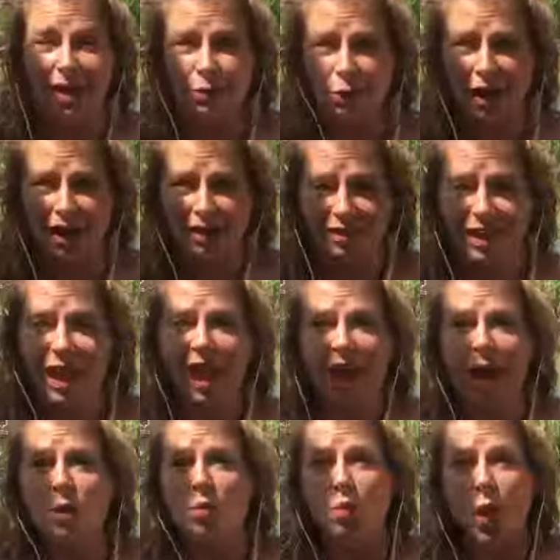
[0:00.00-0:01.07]
with.
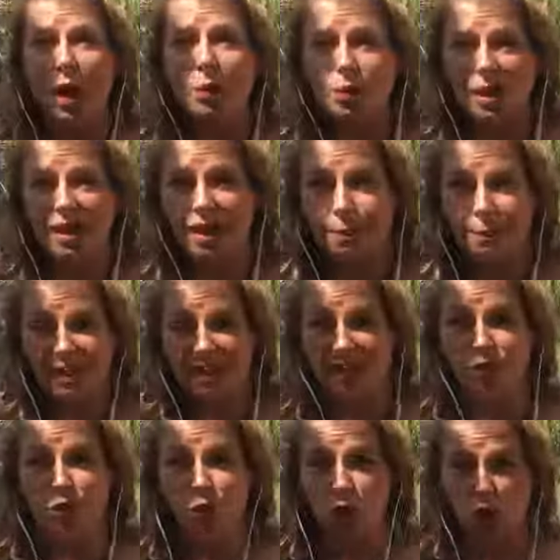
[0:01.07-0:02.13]
And when we can begin
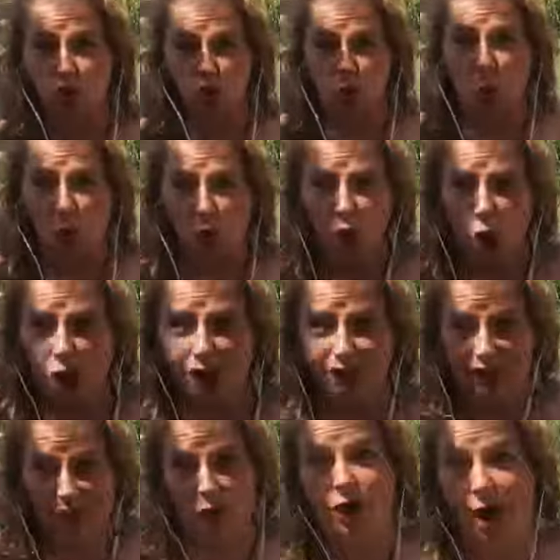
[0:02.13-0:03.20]
to control all of
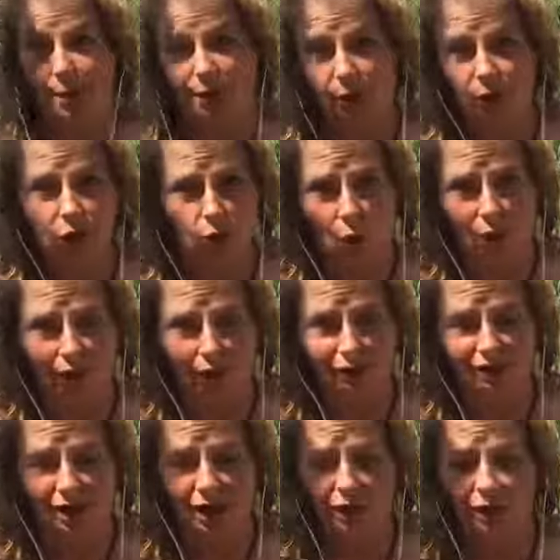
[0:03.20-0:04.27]
that crap that we throw at
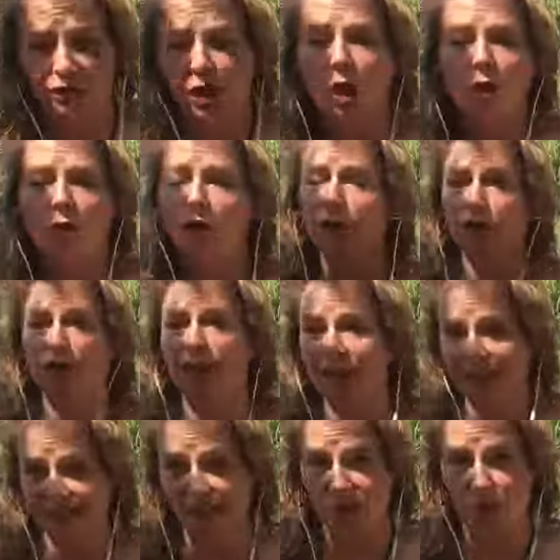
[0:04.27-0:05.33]
ourselves for feeling
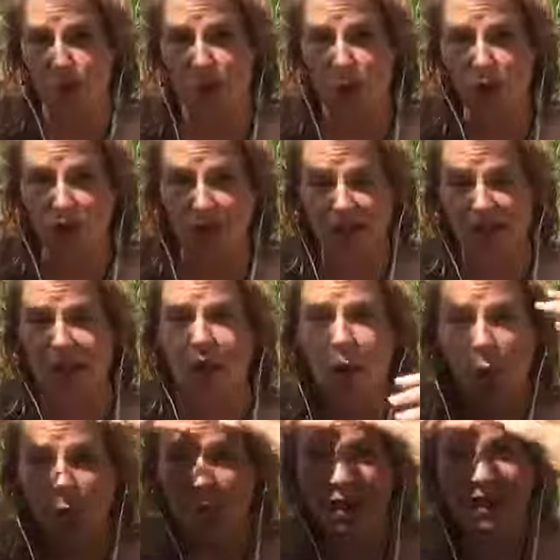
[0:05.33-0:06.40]
these emotions,
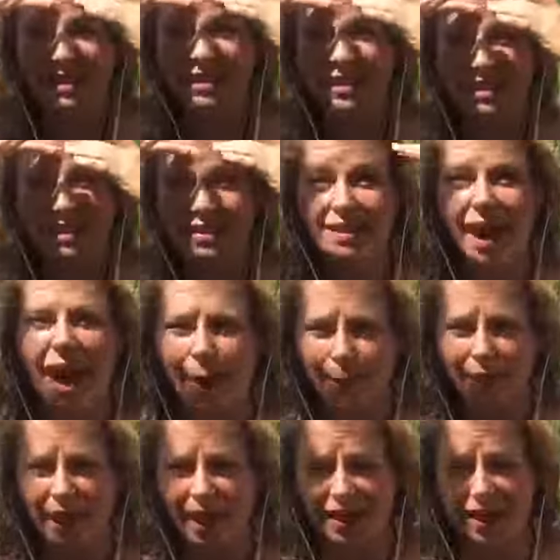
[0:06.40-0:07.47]
when we can stop
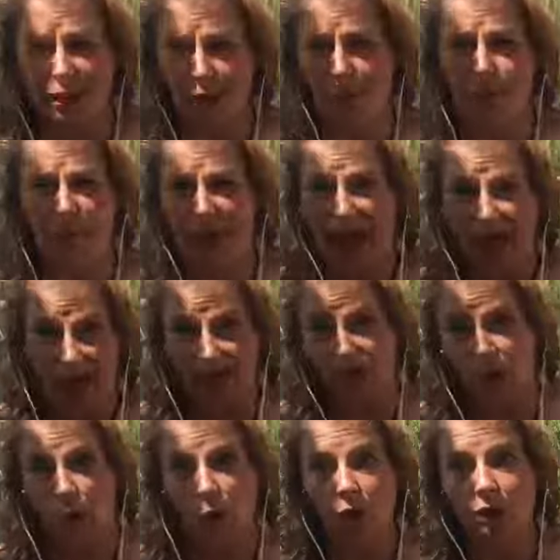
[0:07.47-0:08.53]
that inner
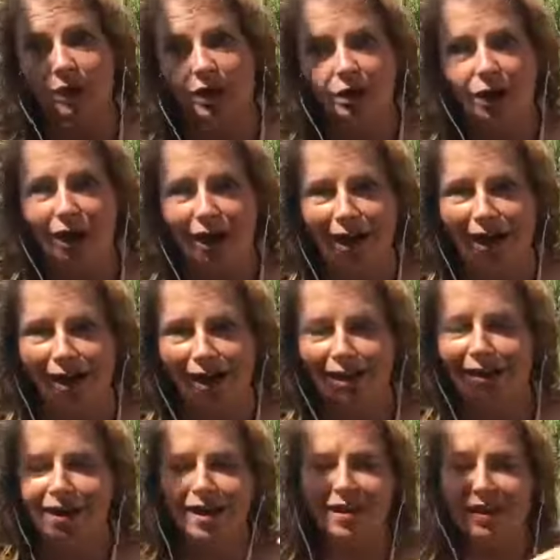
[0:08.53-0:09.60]
asshole in our head
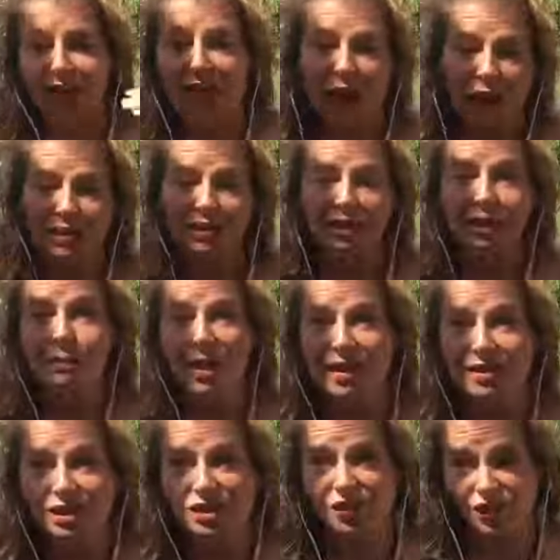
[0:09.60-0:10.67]
that constantly makes
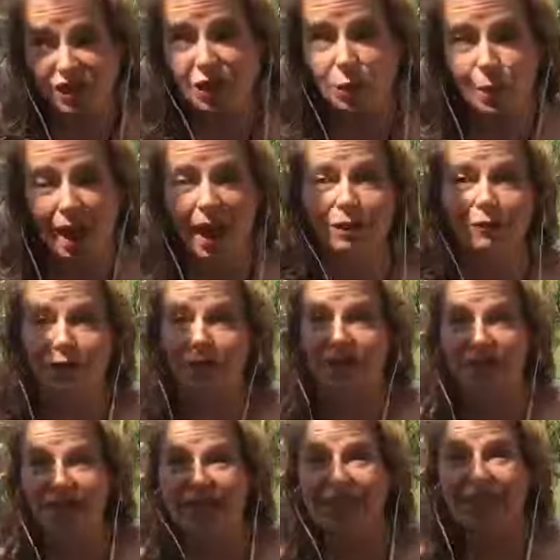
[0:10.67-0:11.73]
us feel bad for
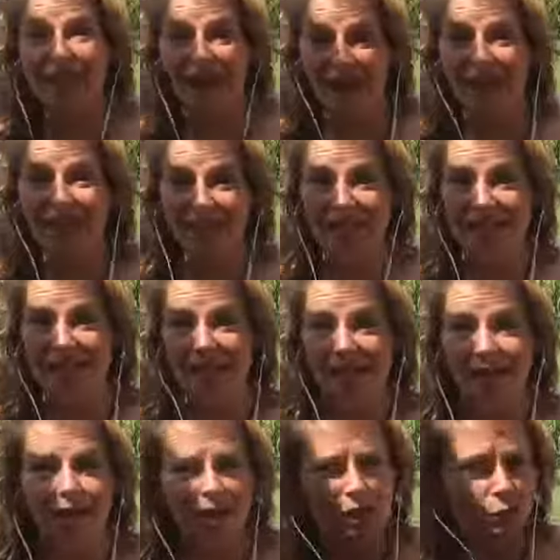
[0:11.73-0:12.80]
feeling anything,
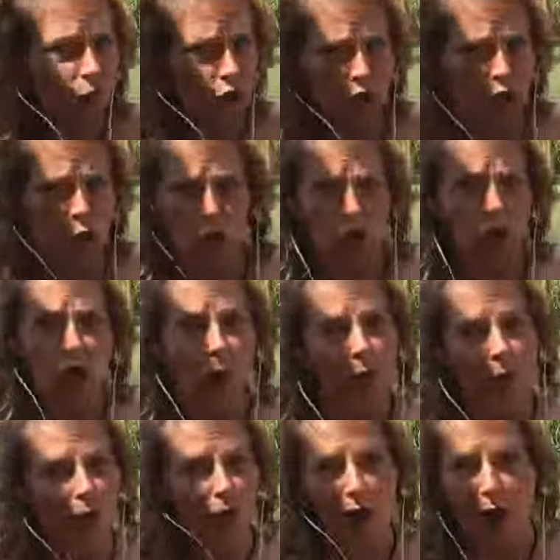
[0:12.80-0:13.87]
especially, when we're
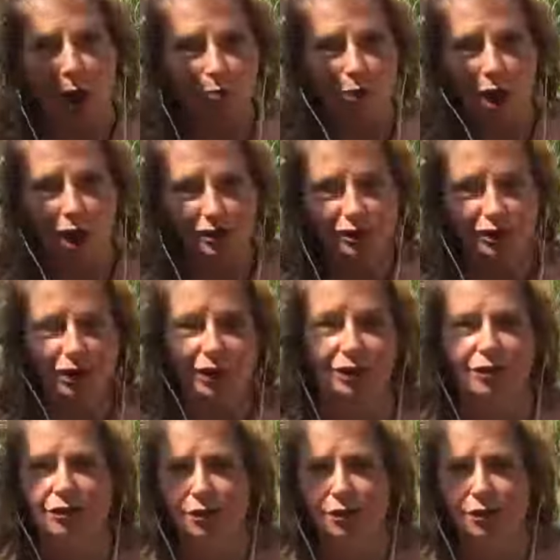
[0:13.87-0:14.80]
not positive,